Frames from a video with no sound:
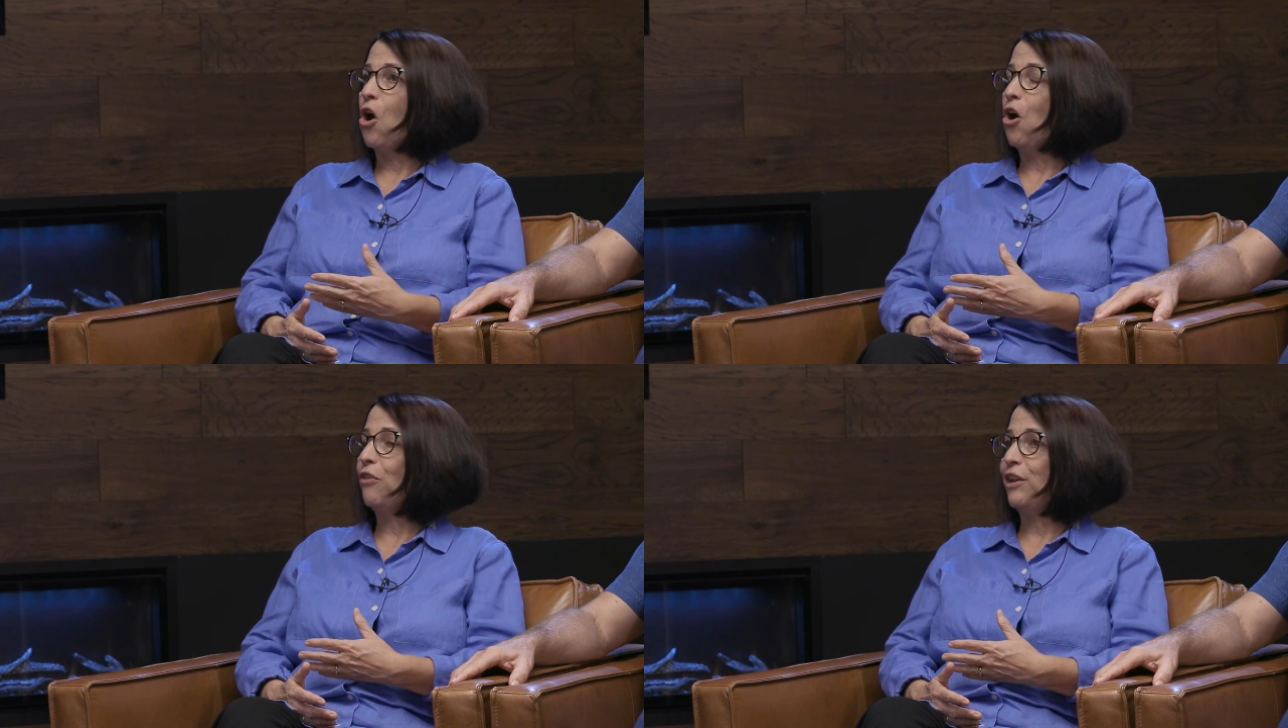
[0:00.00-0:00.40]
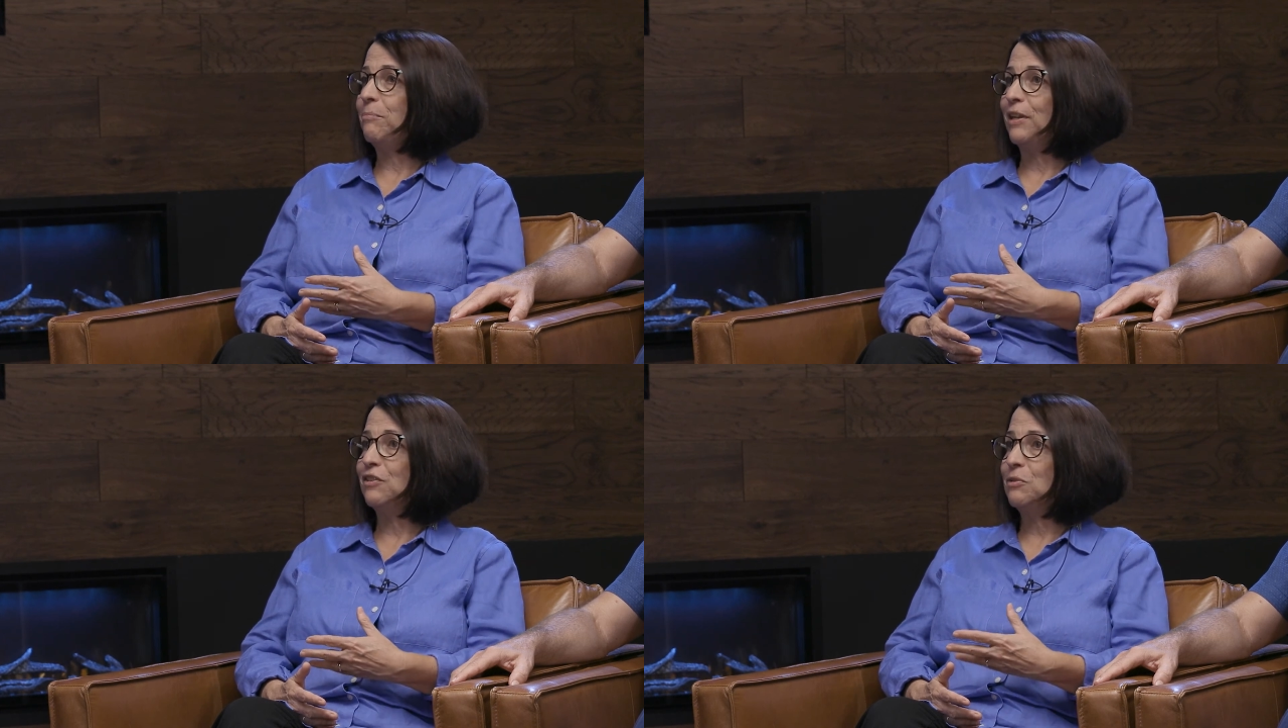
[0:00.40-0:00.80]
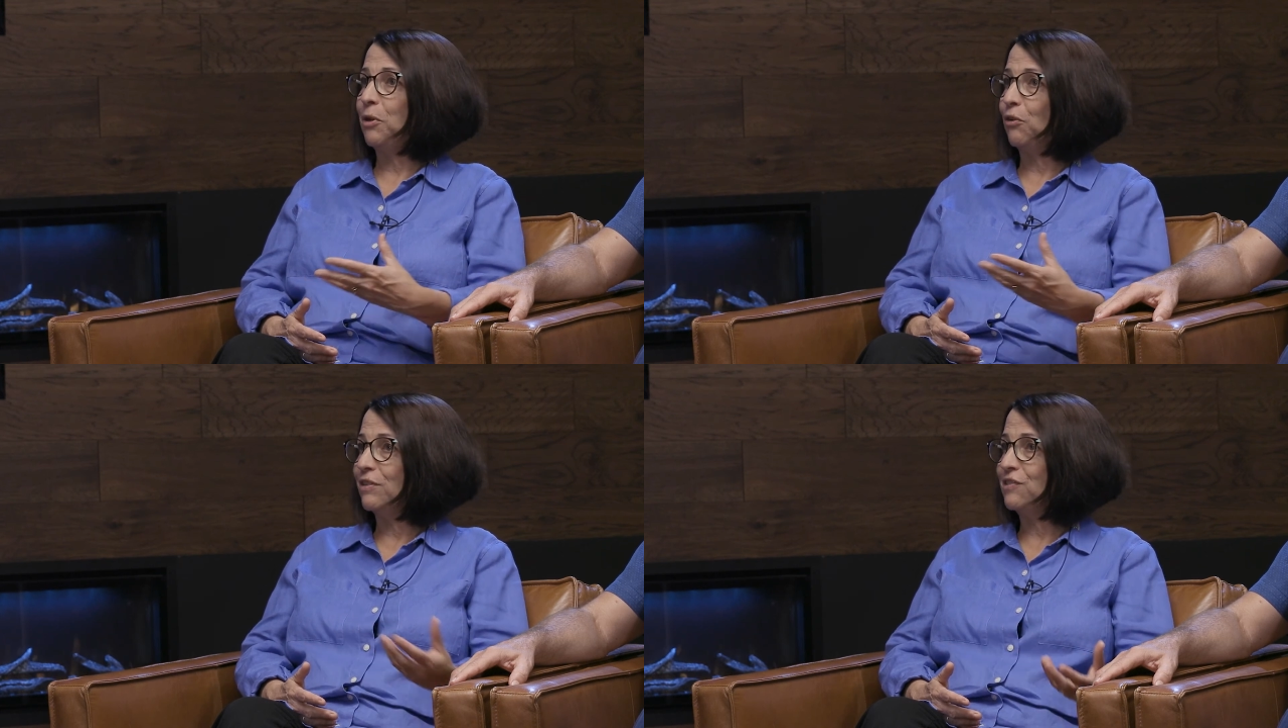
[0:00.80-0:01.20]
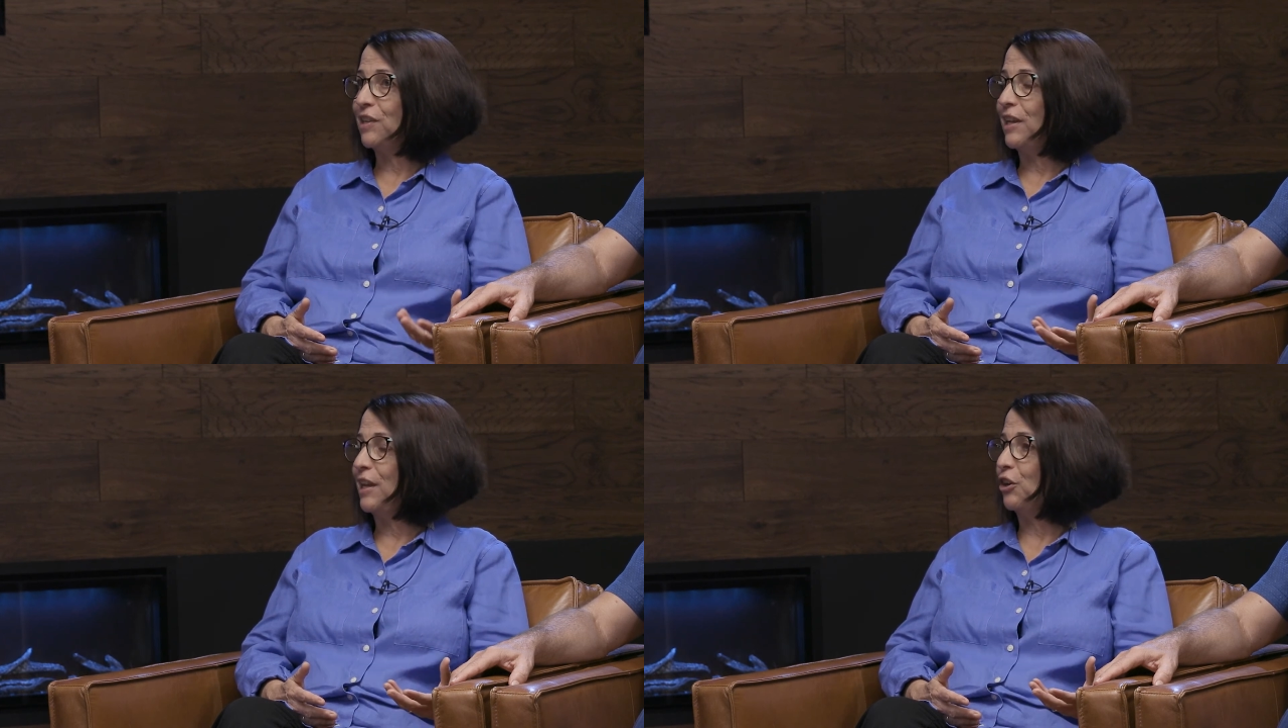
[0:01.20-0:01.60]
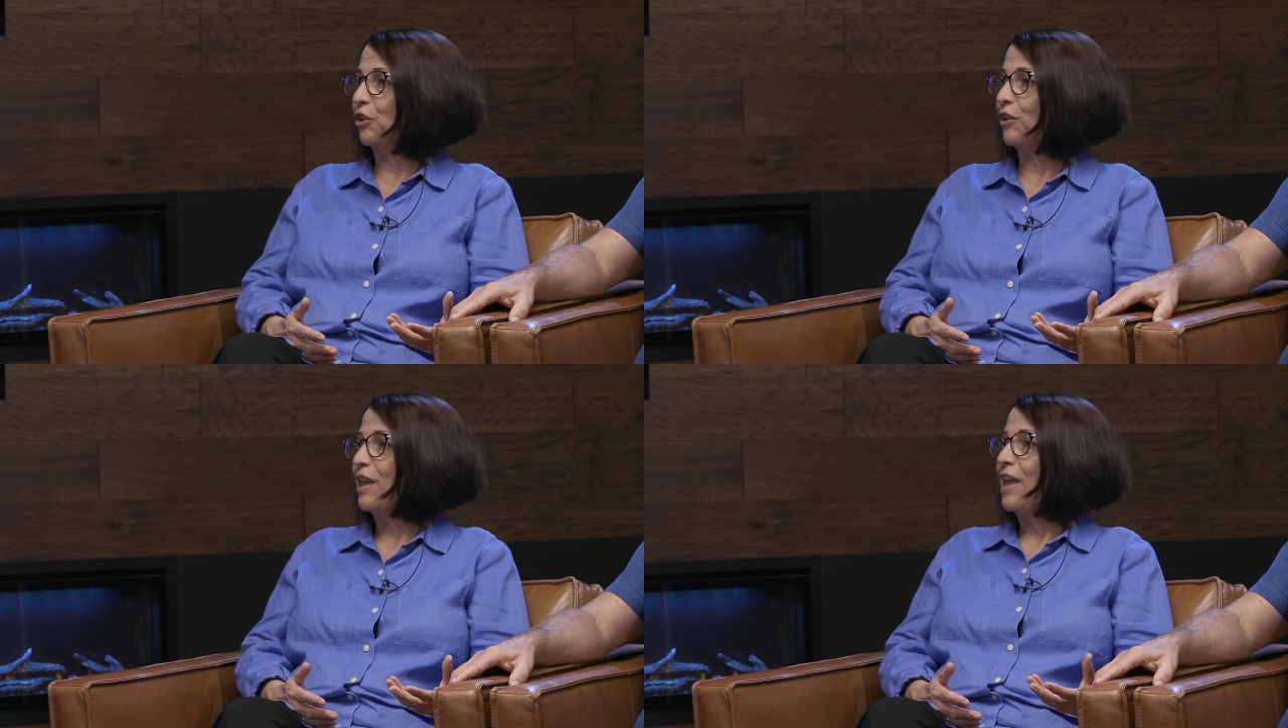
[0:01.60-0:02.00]
all that I'm experiencing
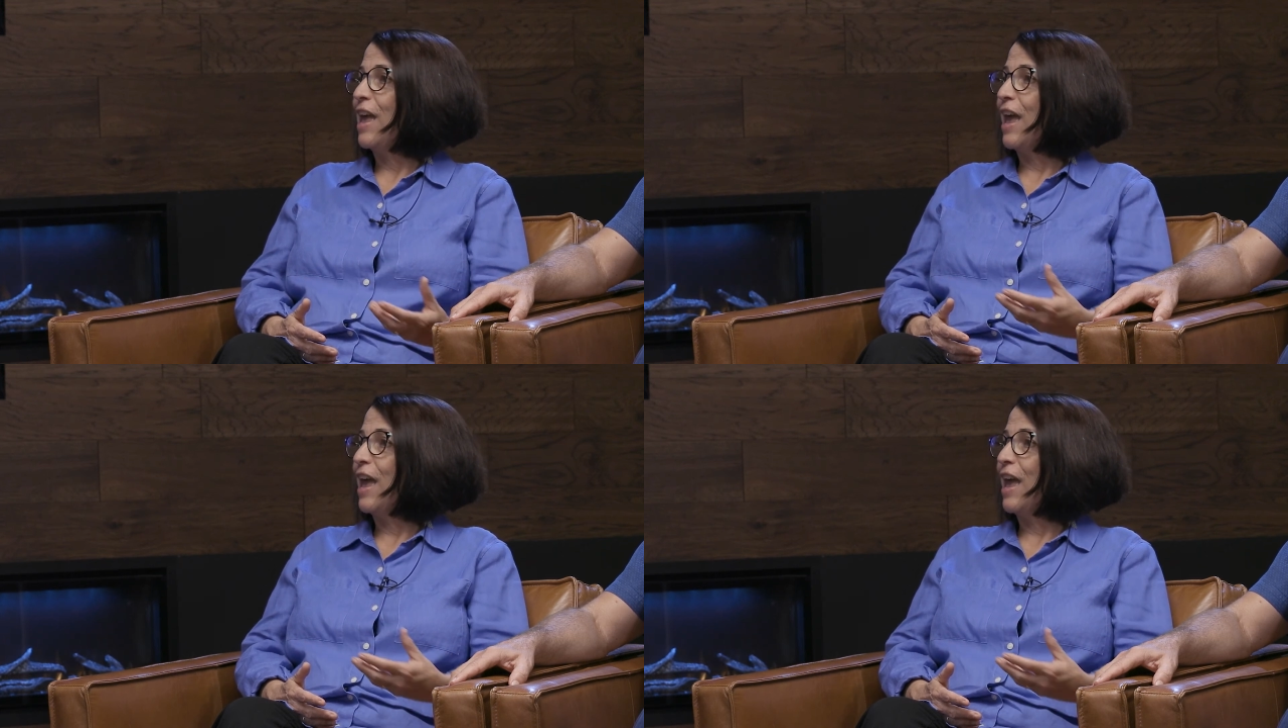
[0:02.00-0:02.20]
here.